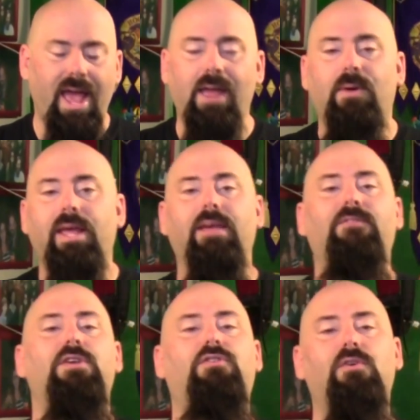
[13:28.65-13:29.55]
Anyway,
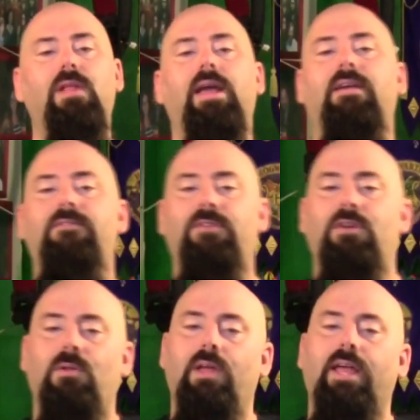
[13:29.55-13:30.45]
if you do like it, if you
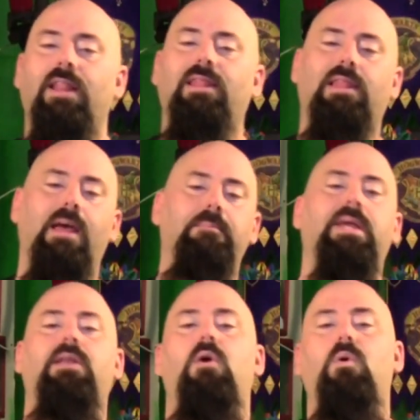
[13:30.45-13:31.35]
don't like it, let
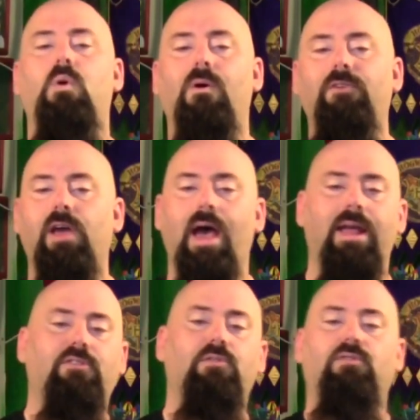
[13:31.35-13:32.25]
me know. Go over to
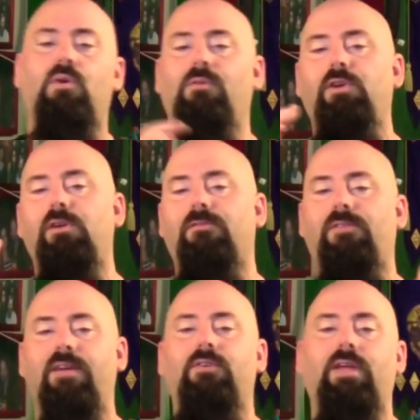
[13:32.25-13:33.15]
iTunes. Go over to your
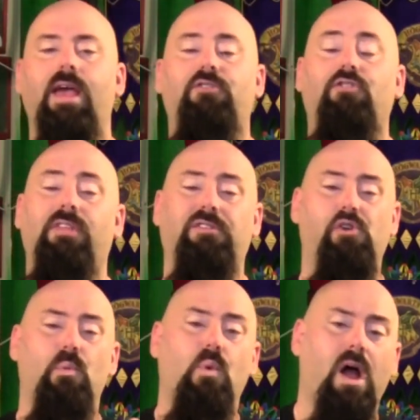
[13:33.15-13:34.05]
favorite catcher that
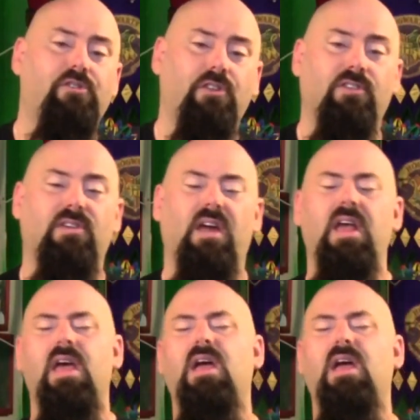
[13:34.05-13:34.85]
you're watching this on.